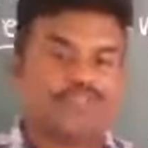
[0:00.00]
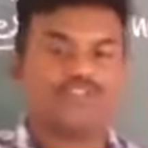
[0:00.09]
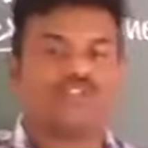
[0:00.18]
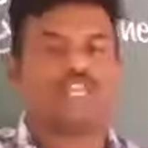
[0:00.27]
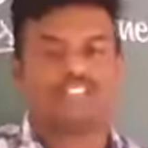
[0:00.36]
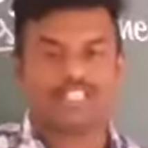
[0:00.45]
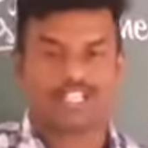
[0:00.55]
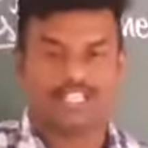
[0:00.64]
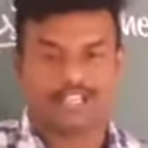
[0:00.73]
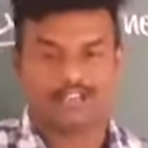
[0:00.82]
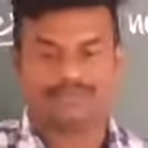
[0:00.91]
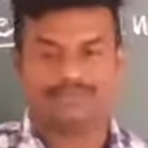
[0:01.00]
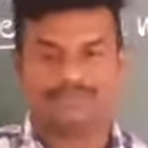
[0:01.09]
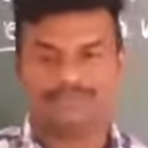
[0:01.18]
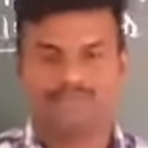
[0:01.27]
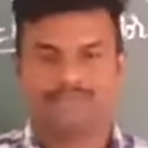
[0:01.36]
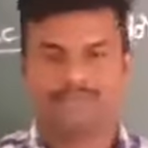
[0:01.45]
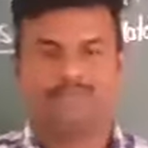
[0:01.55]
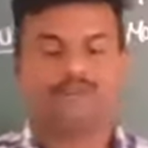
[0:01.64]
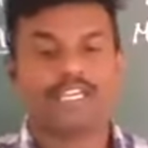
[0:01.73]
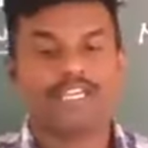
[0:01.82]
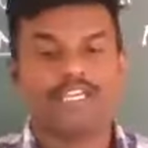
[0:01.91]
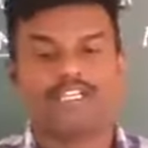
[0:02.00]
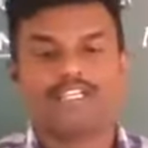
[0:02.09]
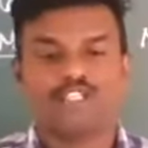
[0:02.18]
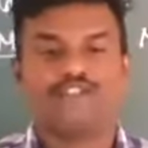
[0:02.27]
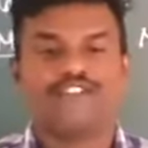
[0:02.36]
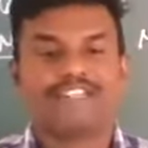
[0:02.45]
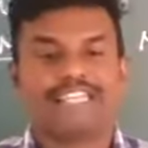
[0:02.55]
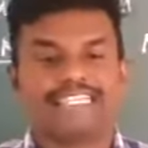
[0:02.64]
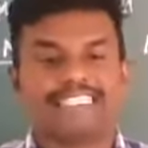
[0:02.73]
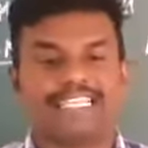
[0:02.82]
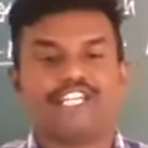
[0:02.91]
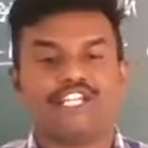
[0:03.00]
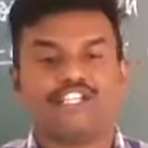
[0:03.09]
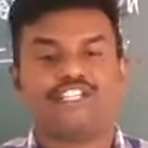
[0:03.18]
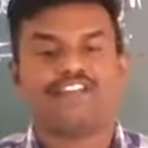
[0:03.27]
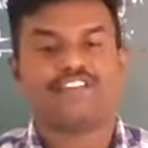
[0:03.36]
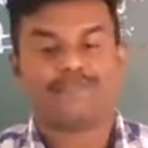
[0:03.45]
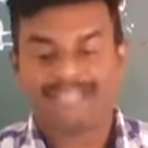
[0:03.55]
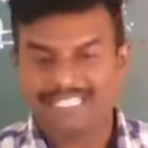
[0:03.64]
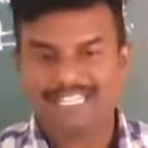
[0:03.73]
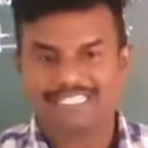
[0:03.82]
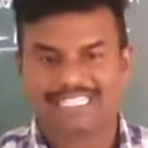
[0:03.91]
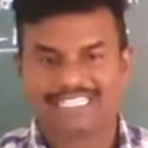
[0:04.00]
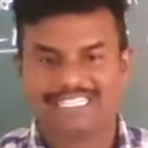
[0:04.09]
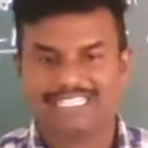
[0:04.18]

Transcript: of neurons are there. Okay, so for the excitation of muscles,